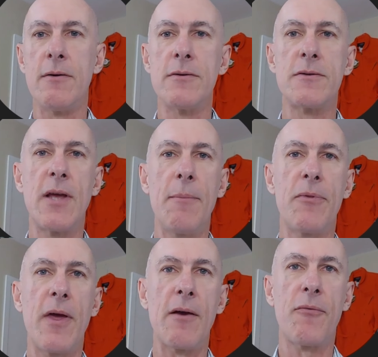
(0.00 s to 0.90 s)
Same
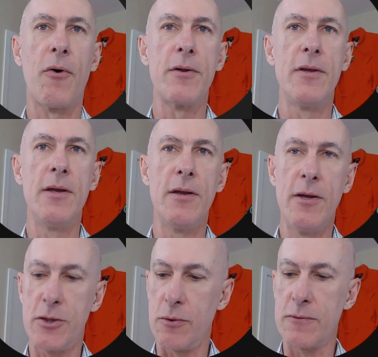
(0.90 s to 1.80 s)
thing for the
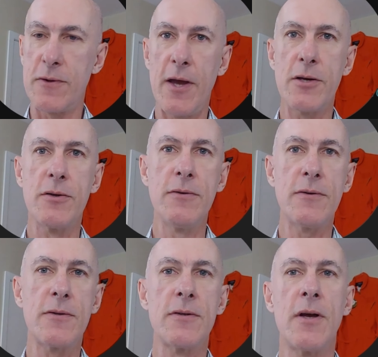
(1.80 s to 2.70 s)
initial
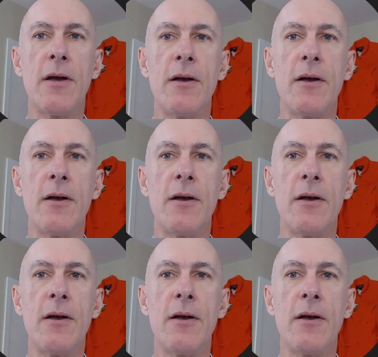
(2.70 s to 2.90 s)
stations.